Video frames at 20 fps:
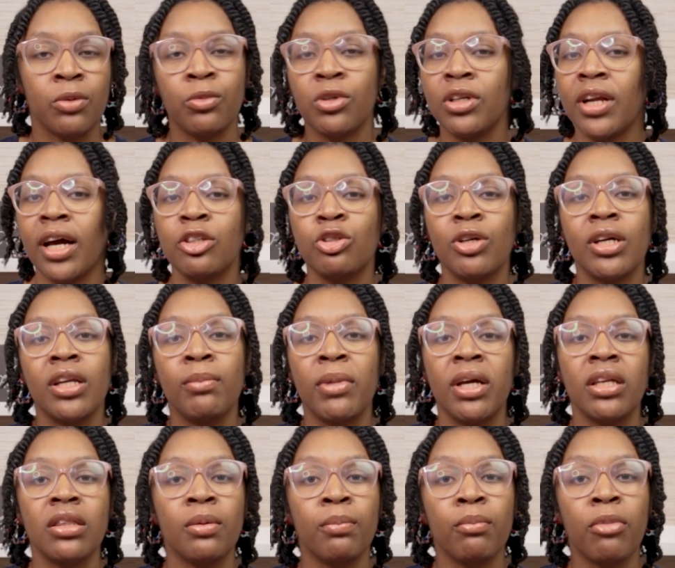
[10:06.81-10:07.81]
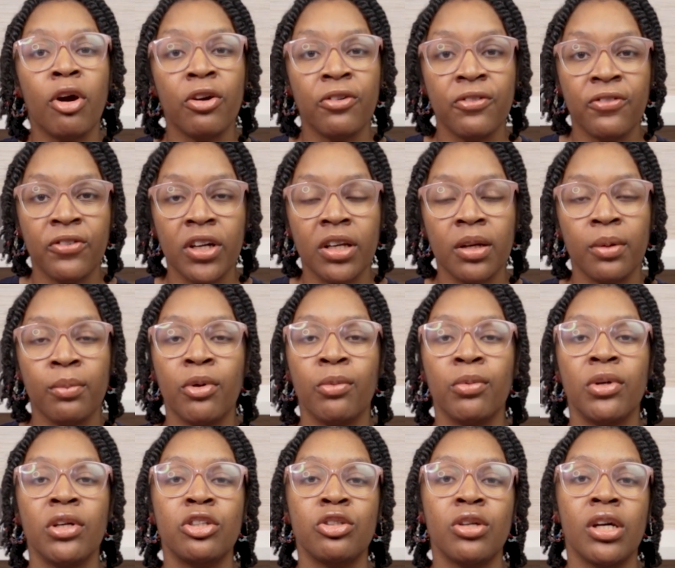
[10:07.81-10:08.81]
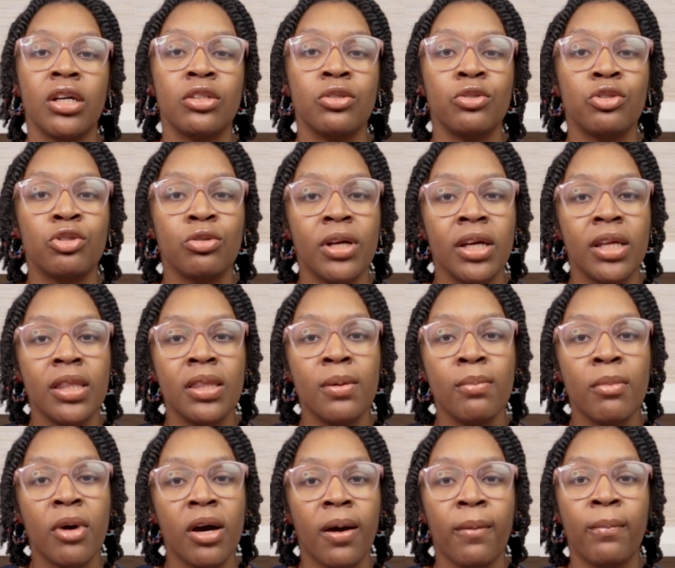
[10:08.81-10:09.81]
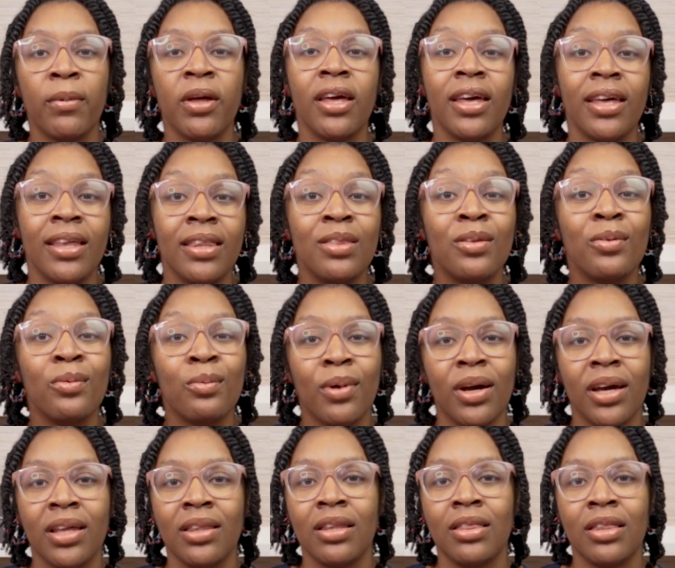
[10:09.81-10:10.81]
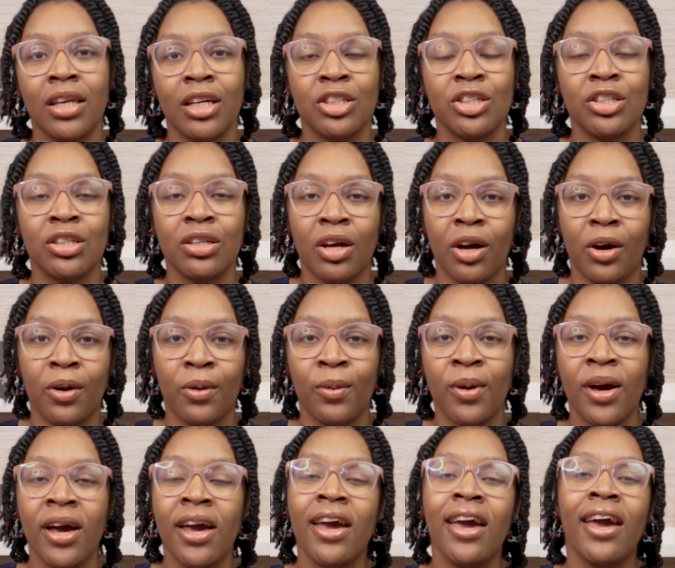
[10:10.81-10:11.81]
We're not trying to make them perfect, but we are trying to train them up in the way that they should go.